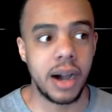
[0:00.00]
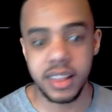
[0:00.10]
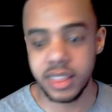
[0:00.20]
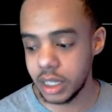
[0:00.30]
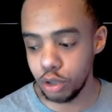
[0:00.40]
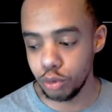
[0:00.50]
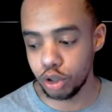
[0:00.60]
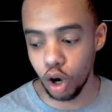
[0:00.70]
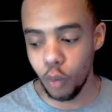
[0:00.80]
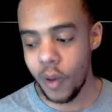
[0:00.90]
I think you
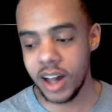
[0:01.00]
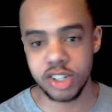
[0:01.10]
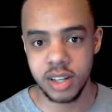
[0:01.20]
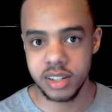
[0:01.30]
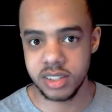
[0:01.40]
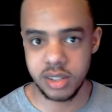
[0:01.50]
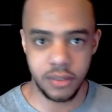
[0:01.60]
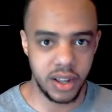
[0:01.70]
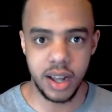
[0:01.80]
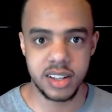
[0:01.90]
go watch
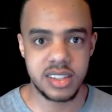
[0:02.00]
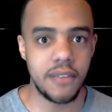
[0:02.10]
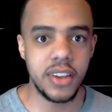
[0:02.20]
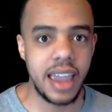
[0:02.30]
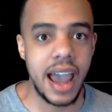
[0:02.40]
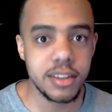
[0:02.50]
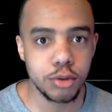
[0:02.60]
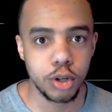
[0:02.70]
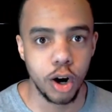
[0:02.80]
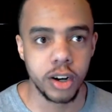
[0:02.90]
Stephen
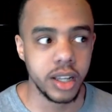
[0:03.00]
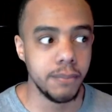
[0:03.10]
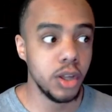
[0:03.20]
Castle guard him,